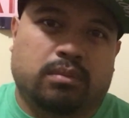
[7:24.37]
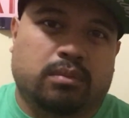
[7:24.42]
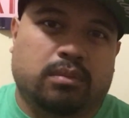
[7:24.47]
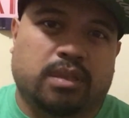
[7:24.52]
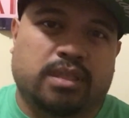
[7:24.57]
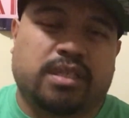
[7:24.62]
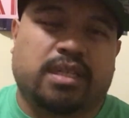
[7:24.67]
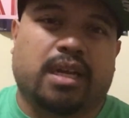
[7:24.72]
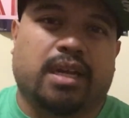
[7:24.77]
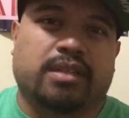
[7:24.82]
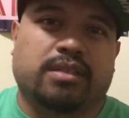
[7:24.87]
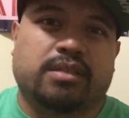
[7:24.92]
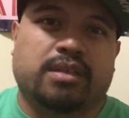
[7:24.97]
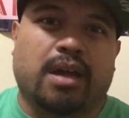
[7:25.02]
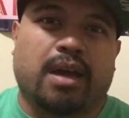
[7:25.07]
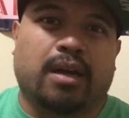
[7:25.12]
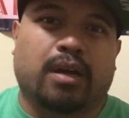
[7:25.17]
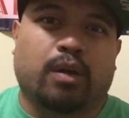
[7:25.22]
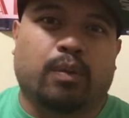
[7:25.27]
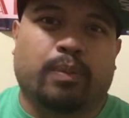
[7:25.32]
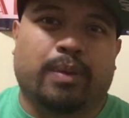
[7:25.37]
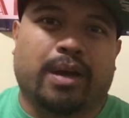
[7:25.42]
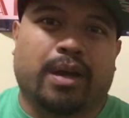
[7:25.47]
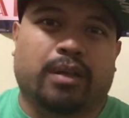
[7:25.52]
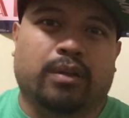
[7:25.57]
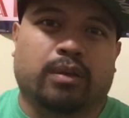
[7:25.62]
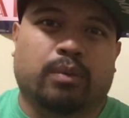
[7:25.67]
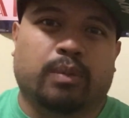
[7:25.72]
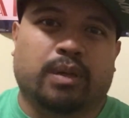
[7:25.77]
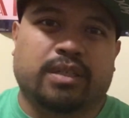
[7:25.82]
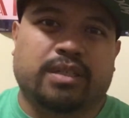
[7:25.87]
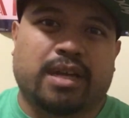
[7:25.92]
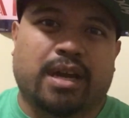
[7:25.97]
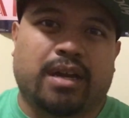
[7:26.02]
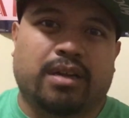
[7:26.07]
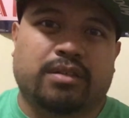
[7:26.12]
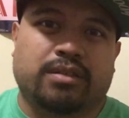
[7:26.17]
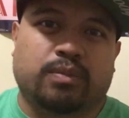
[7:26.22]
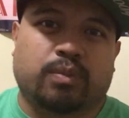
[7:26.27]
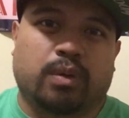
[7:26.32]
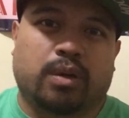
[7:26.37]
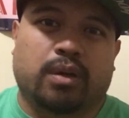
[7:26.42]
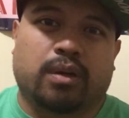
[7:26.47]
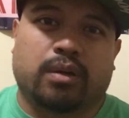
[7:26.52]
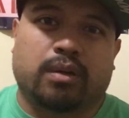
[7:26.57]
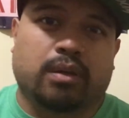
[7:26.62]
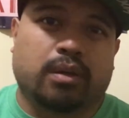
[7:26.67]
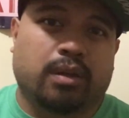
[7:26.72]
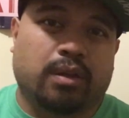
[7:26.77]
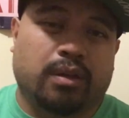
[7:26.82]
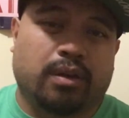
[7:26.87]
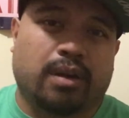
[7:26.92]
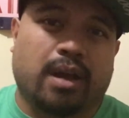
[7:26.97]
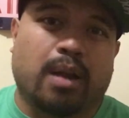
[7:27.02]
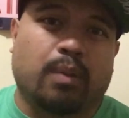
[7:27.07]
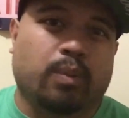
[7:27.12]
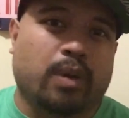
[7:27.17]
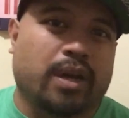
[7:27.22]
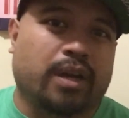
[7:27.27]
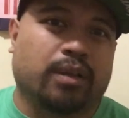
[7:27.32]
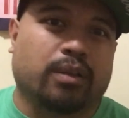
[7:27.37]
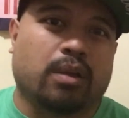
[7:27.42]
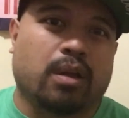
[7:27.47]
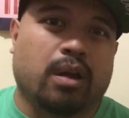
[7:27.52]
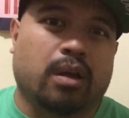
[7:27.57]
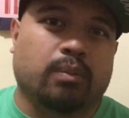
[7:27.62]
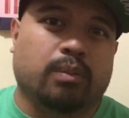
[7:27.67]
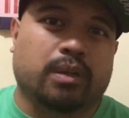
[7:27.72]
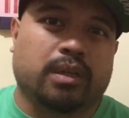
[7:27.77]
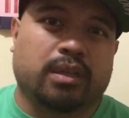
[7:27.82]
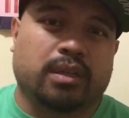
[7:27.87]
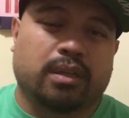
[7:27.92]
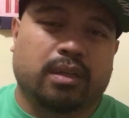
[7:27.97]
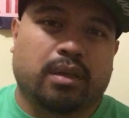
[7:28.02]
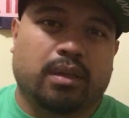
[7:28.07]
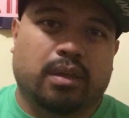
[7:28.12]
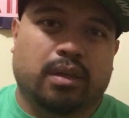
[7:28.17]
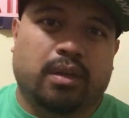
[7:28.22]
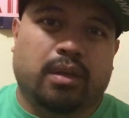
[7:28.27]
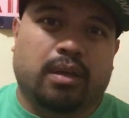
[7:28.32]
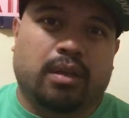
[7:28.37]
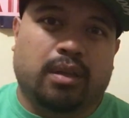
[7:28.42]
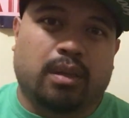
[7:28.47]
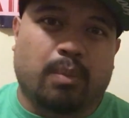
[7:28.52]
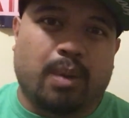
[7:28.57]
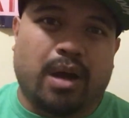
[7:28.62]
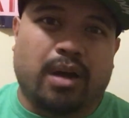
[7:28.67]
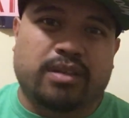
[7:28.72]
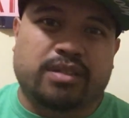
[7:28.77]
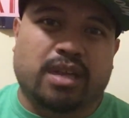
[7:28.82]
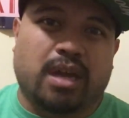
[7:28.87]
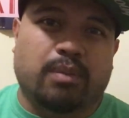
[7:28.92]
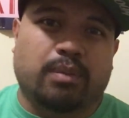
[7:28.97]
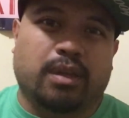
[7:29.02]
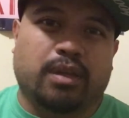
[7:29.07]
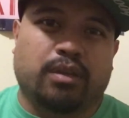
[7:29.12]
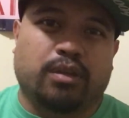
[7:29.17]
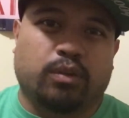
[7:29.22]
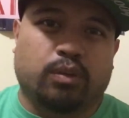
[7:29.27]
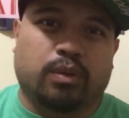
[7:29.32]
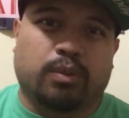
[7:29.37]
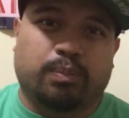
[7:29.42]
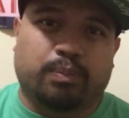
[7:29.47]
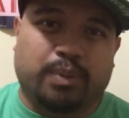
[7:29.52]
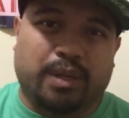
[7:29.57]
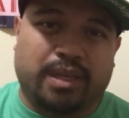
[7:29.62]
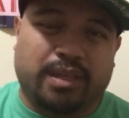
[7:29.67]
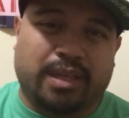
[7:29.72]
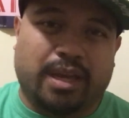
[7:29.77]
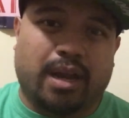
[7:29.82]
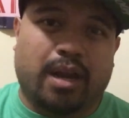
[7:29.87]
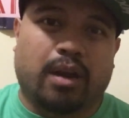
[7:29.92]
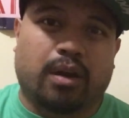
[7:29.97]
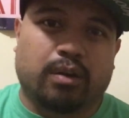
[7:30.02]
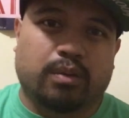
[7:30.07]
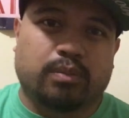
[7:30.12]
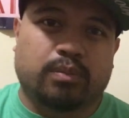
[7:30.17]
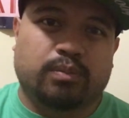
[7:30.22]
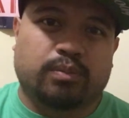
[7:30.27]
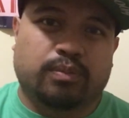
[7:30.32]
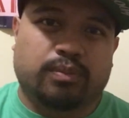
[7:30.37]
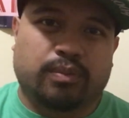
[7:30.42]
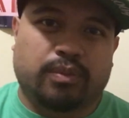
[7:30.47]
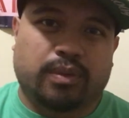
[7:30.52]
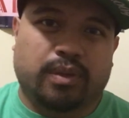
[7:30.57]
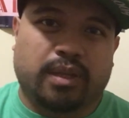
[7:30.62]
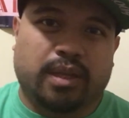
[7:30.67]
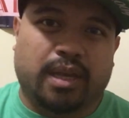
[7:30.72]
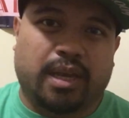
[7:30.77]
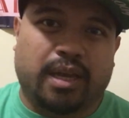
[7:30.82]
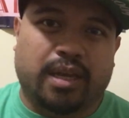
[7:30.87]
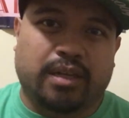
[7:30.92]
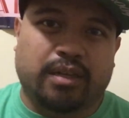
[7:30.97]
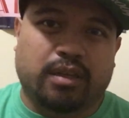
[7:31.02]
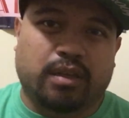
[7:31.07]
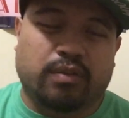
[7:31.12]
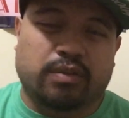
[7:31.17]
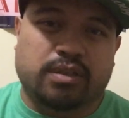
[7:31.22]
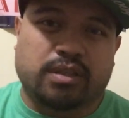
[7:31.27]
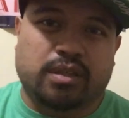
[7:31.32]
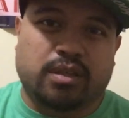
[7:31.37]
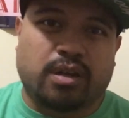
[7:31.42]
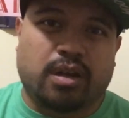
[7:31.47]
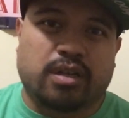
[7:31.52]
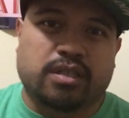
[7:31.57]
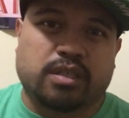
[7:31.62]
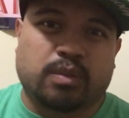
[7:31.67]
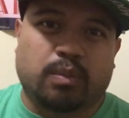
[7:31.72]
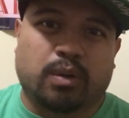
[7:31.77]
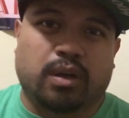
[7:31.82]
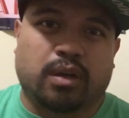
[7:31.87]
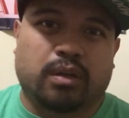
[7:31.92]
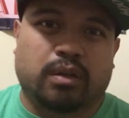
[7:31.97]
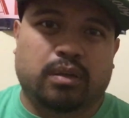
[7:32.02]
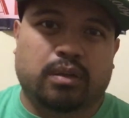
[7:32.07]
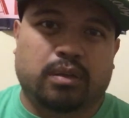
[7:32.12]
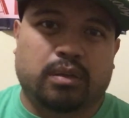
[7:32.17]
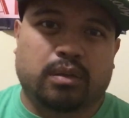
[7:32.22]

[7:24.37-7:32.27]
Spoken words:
let's say it's Taco Bell or McDonald's, where you're not waiting long, but the amount of time that you would be there and give it to the customer,